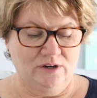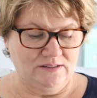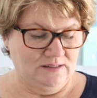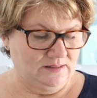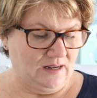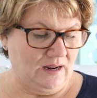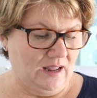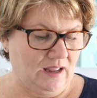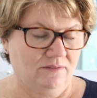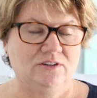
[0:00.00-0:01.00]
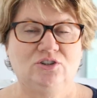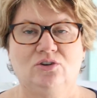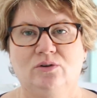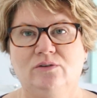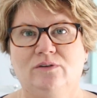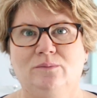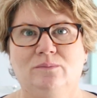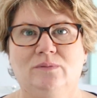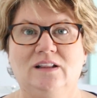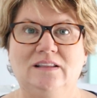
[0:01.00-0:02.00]
dresses that I have to show you
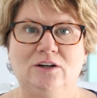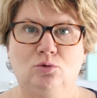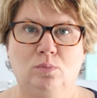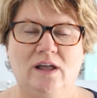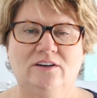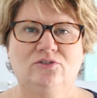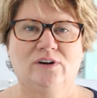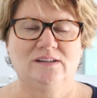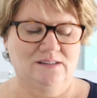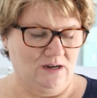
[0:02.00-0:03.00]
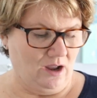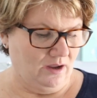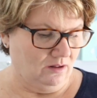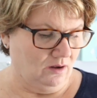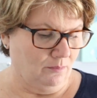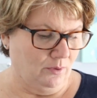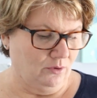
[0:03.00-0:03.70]
from the little black dress style are